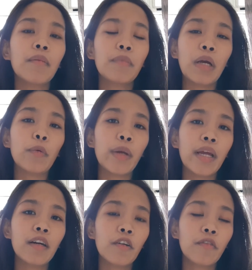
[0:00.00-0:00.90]
be
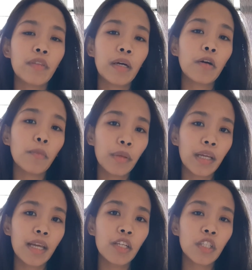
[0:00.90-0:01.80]
aware of the
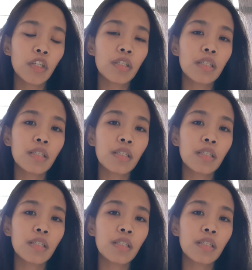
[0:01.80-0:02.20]
complications.